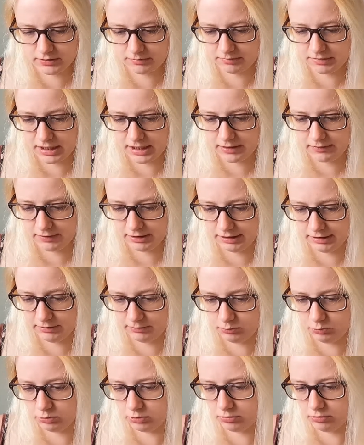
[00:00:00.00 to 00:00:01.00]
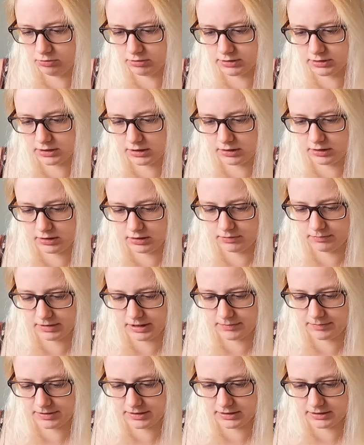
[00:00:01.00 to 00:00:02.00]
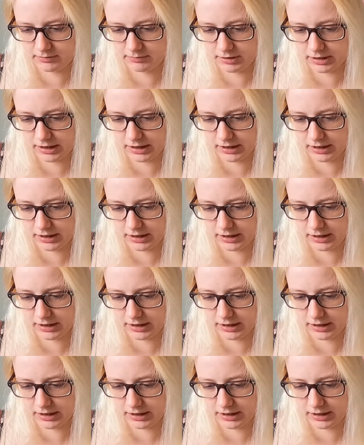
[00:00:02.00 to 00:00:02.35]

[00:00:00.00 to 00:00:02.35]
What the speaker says: Mary and Water, maybe someone